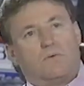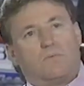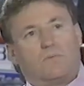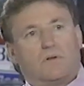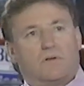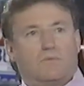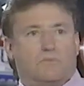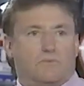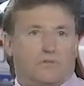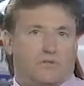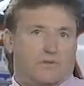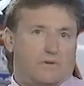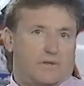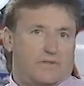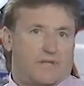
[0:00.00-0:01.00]
Well, you
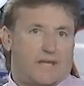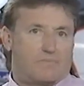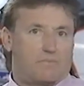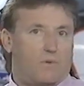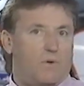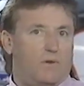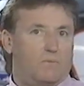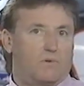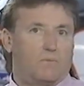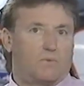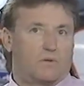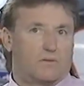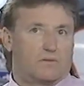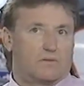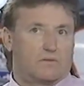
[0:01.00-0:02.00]
know, at that point, we
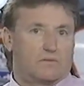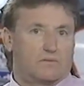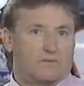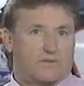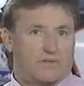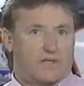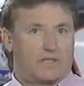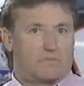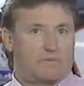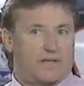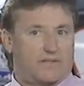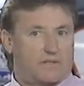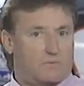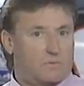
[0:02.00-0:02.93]
weren't thinking about that.